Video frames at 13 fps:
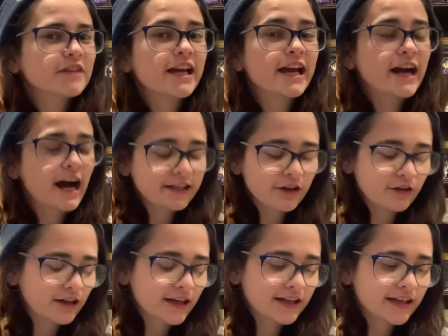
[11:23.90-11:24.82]
I don't
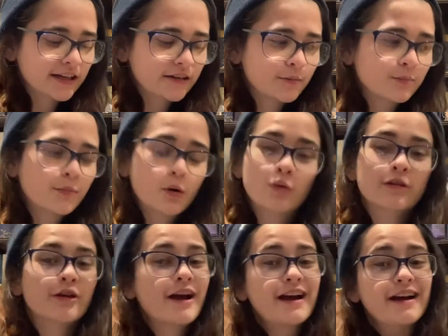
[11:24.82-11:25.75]
like it. But
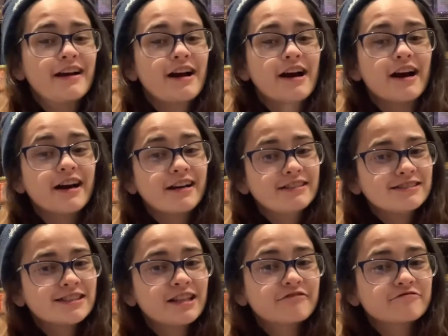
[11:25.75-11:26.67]
also
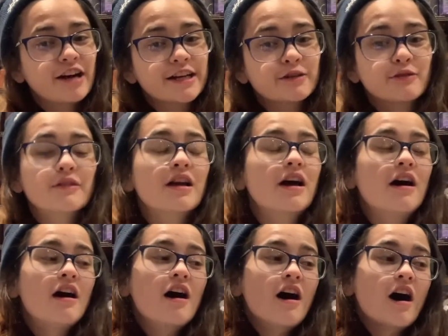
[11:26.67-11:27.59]
love triangles.
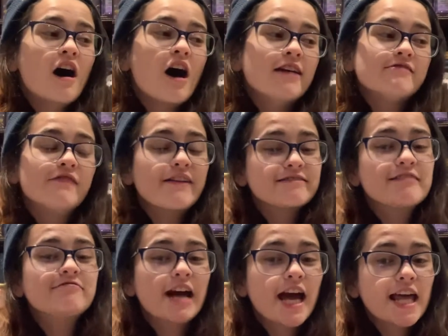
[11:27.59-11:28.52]
I very
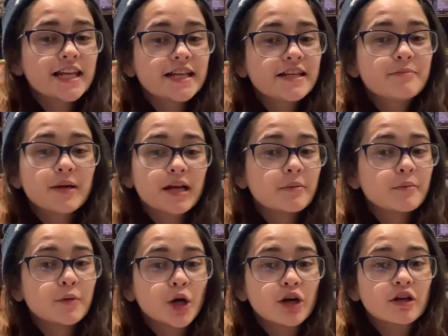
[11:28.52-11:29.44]
rarely pick up a
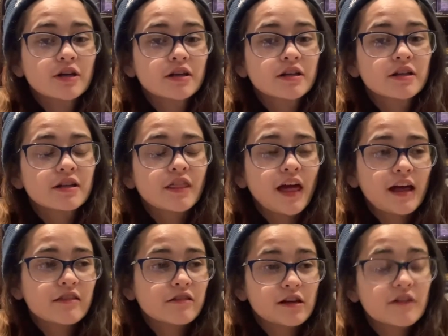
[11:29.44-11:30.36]
book that
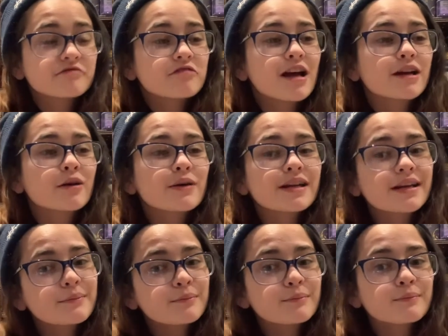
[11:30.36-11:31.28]
has a love triangle in it
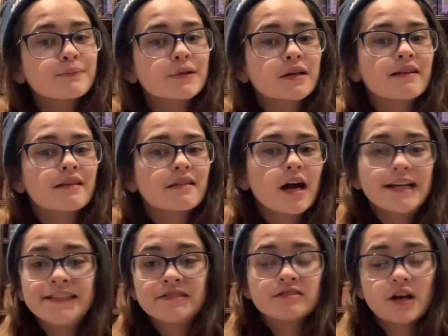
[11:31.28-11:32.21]
because
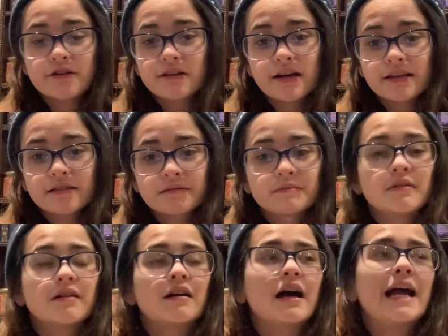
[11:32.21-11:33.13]
I don't like them.
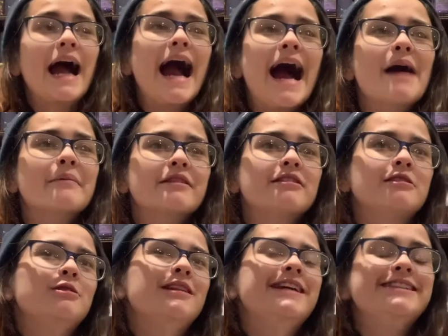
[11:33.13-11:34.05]
I
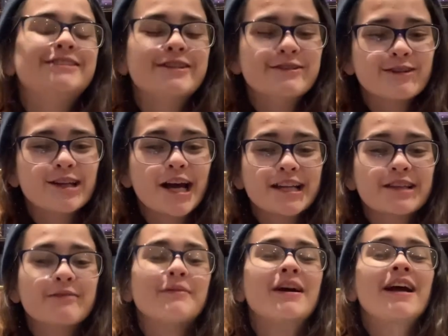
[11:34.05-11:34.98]
absolutely do not like
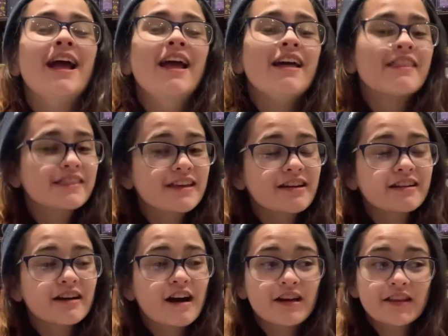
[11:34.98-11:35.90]
them. Yeah,
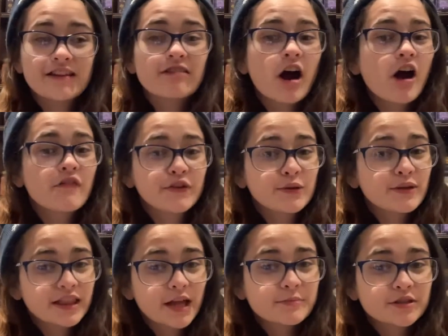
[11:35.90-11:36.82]
there are a few
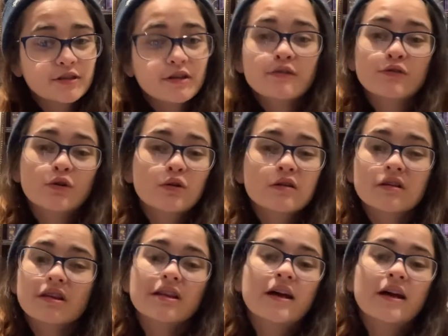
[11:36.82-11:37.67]
exceptions, of course.